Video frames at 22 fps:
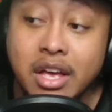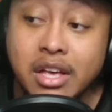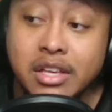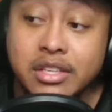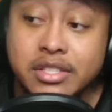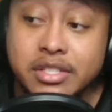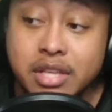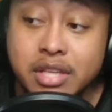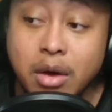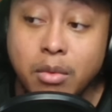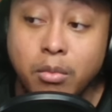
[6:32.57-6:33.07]

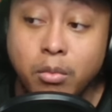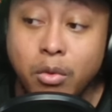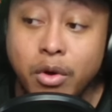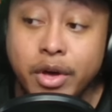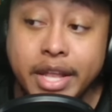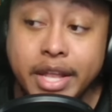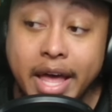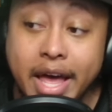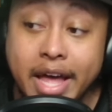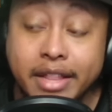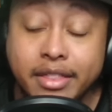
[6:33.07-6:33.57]

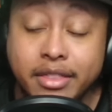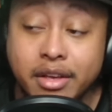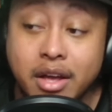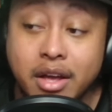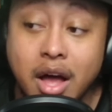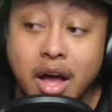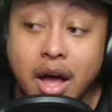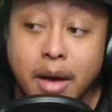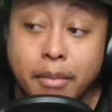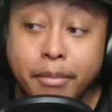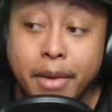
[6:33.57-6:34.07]
Someone at the
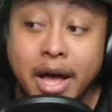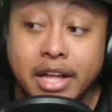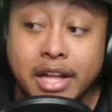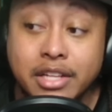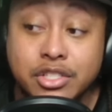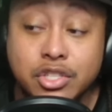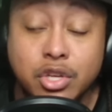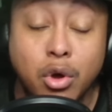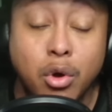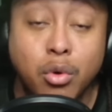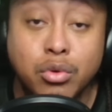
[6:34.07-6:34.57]
combine
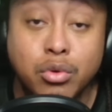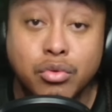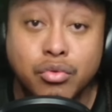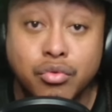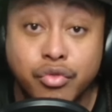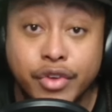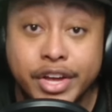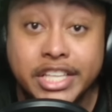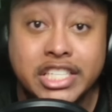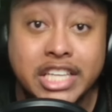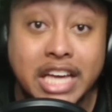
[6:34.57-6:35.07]
told
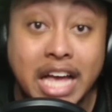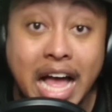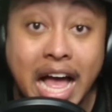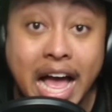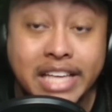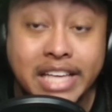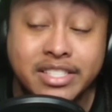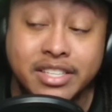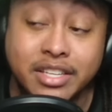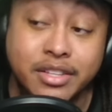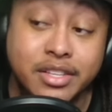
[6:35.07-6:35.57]
Rich
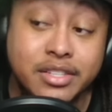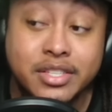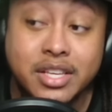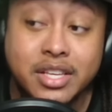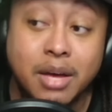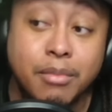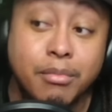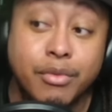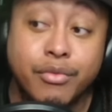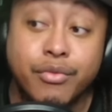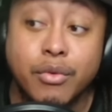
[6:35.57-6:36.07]
Eisen. This is
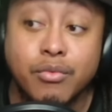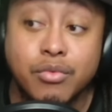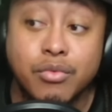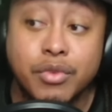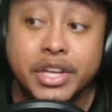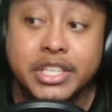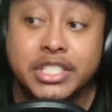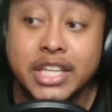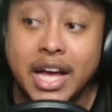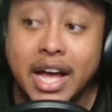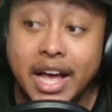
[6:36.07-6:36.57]
coming from
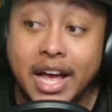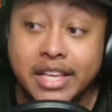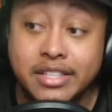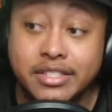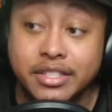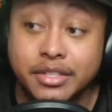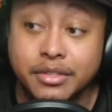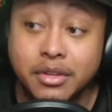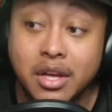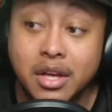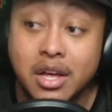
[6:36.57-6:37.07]
Rich
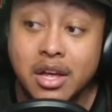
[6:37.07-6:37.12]
Eisen.